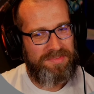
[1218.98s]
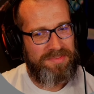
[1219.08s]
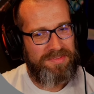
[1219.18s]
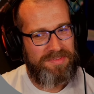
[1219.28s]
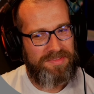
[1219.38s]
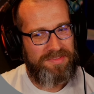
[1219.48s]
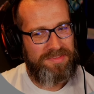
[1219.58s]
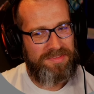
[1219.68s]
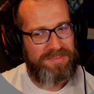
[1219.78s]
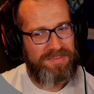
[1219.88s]

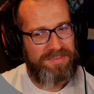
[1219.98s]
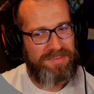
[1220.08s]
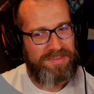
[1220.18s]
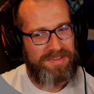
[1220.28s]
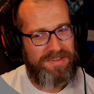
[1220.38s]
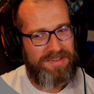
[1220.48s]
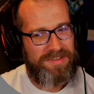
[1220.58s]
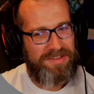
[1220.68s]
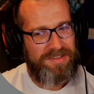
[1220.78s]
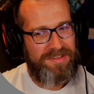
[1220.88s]

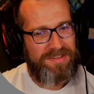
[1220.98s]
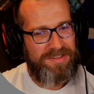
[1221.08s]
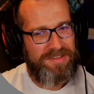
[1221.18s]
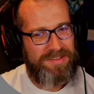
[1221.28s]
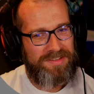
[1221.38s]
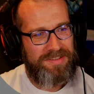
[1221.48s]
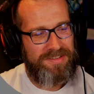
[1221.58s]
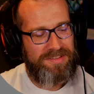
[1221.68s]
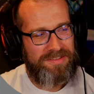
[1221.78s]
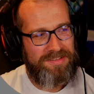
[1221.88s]

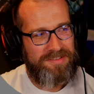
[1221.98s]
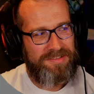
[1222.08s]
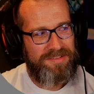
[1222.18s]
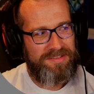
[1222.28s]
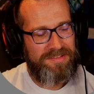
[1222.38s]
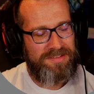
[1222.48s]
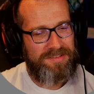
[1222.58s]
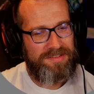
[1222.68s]
The person shown says nothing.